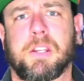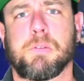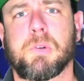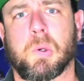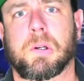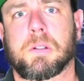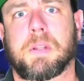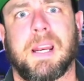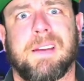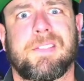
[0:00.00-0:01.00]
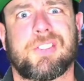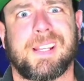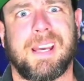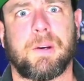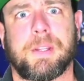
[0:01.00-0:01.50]
in my humidor that I haven't
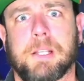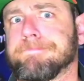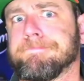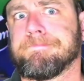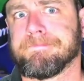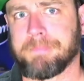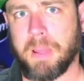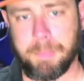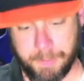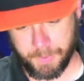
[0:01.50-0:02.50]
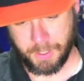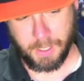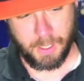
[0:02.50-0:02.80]
checked out yet. Maybe.